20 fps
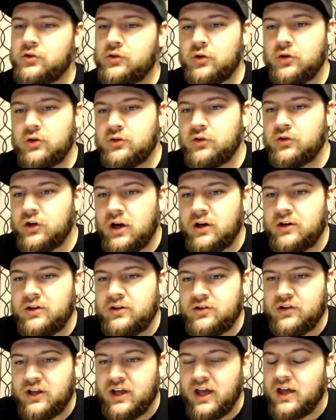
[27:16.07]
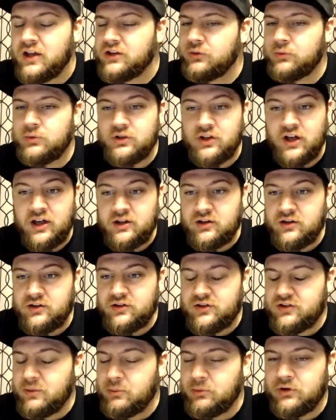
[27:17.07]
Guardians of the Galaxy, was that a
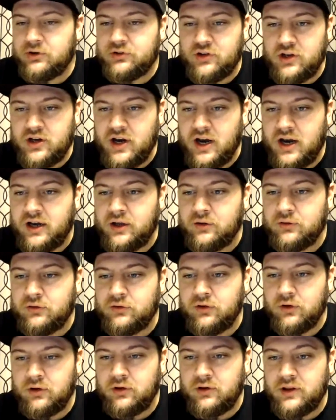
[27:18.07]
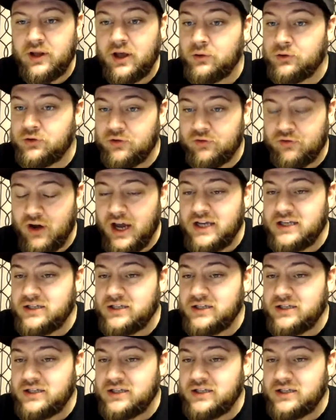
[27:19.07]
similar scenario to The Hills Have Eyes?